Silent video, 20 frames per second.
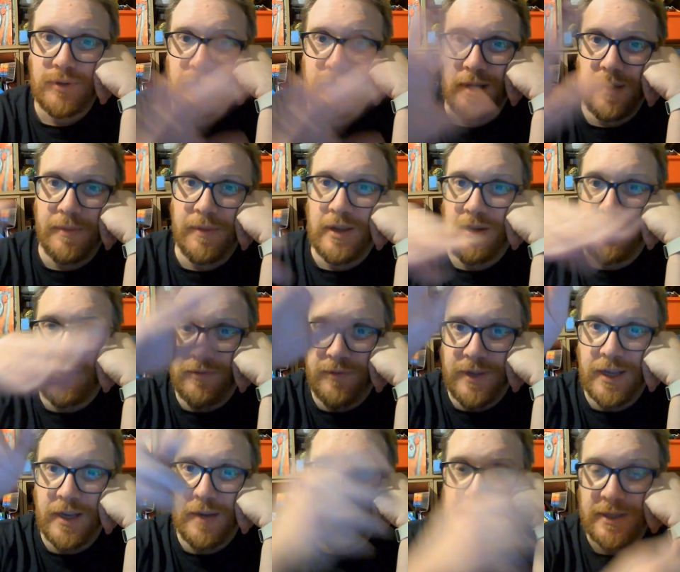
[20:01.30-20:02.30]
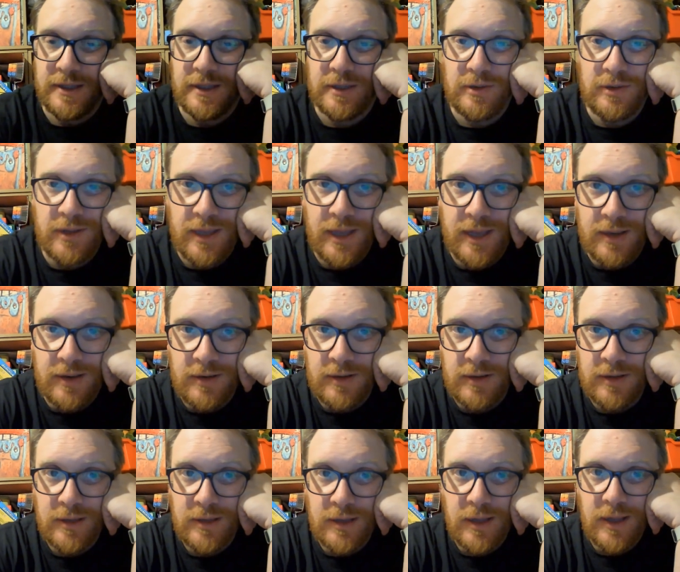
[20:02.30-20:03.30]
up the little video bits I do at the end.
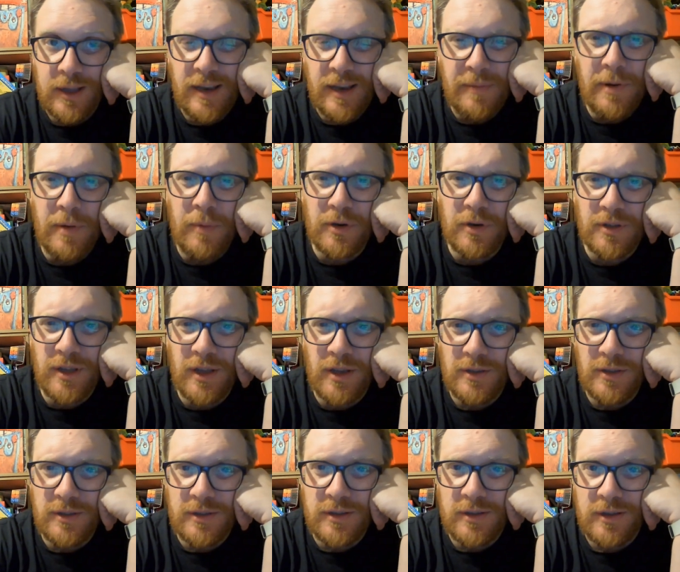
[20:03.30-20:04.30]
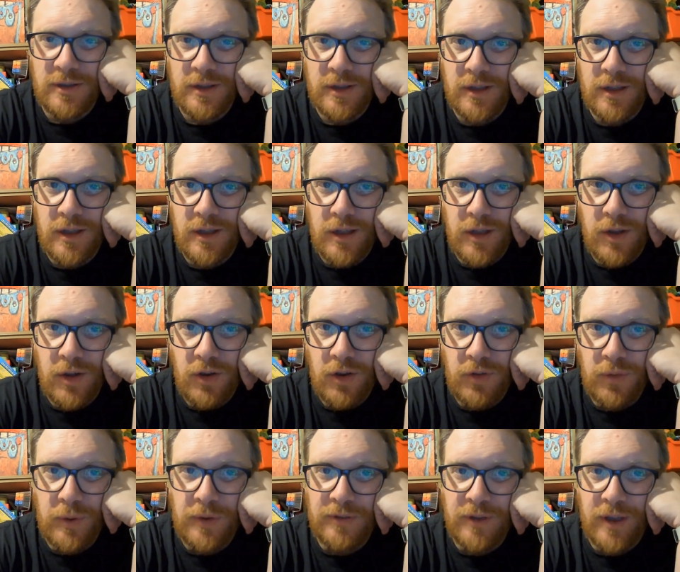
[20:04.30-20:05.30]
Rewatch those. So
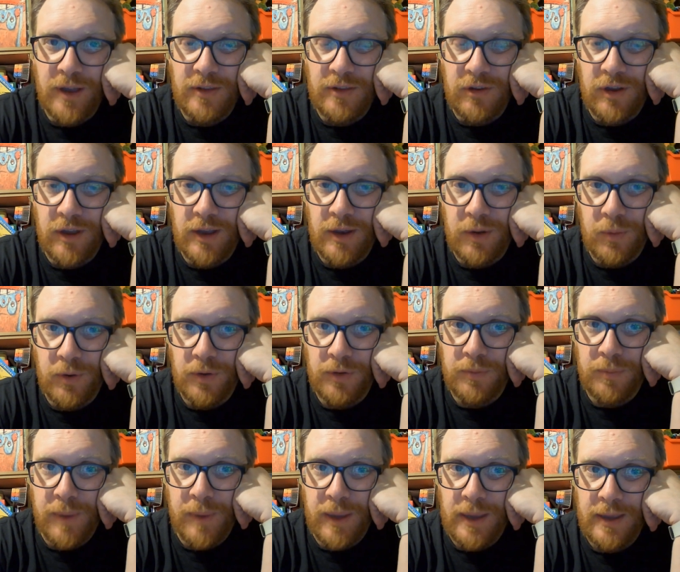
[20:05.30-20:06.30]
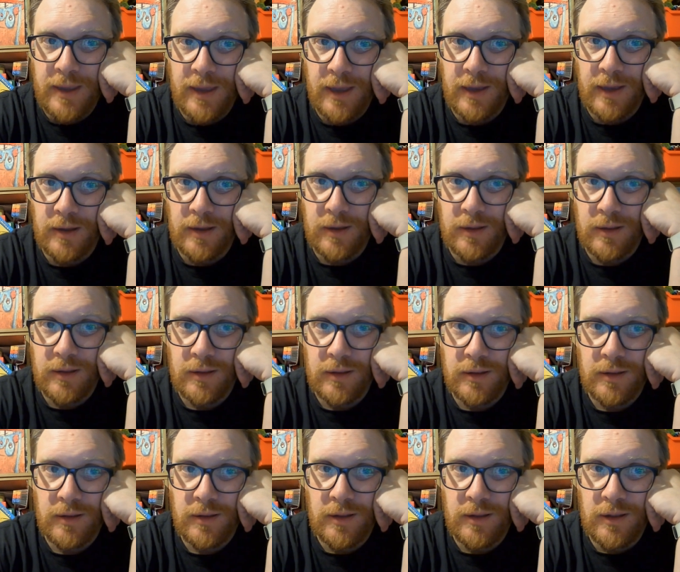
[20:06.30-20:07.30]
what I started doing was making
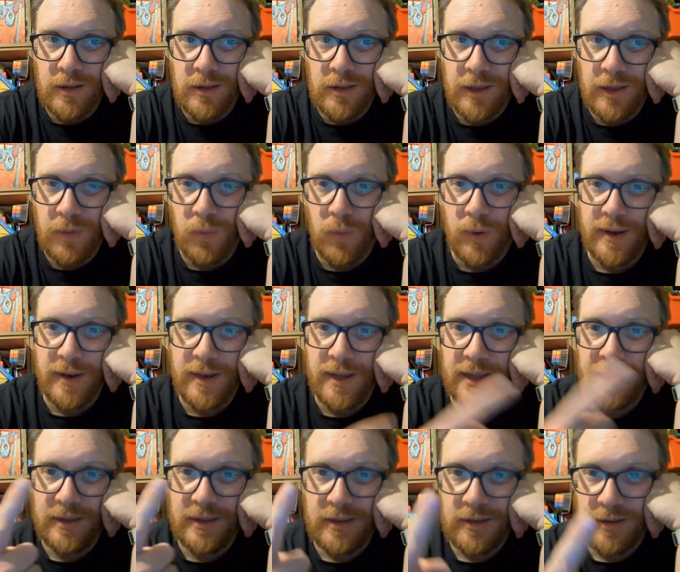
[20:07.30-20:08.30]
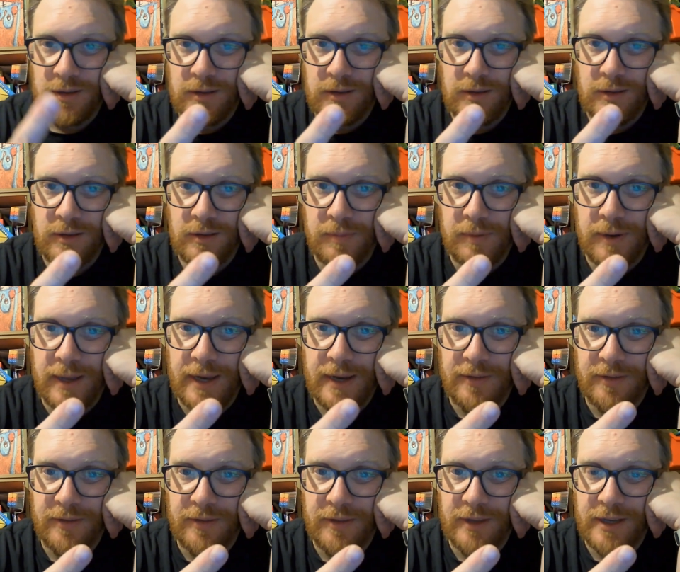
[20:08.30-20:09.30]
like one link. Playlist
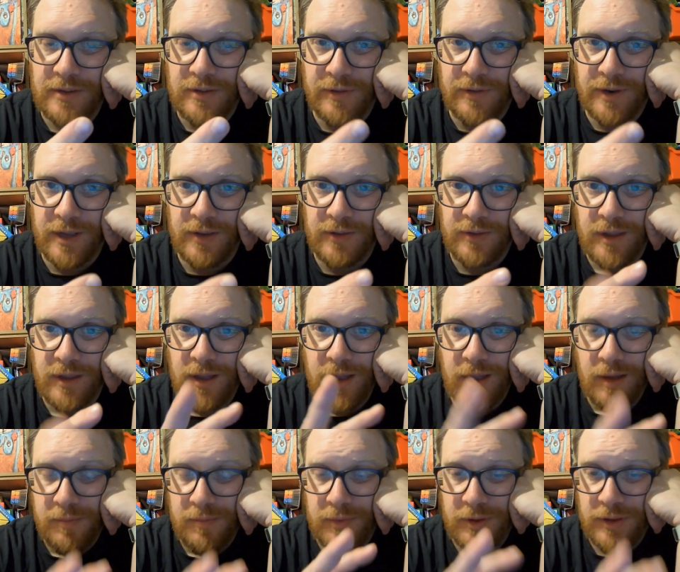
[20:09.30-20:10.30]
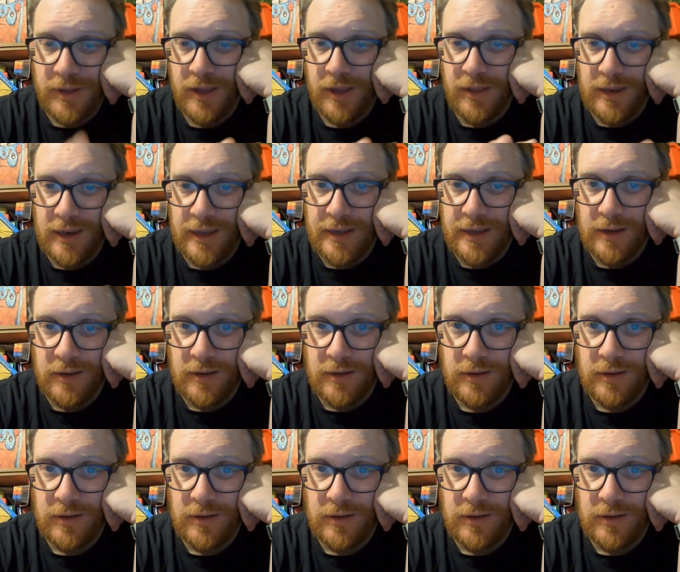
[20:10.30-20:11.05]
of the dictionary videos, But the other link